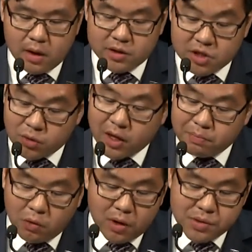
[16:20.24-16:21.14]
Until that
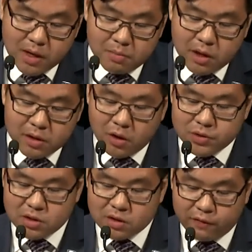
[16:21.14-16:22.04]
point, there had been no
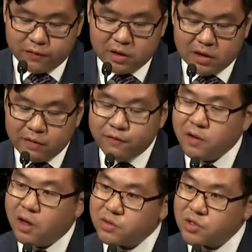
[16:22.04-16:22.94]
significant
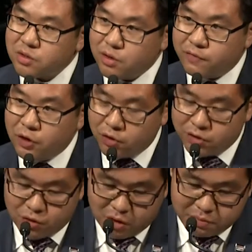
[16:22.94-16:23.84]
influx of non
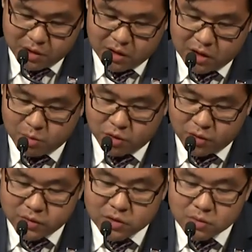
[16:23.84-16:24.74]
European
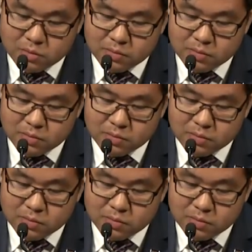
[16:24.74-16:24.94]
immigrants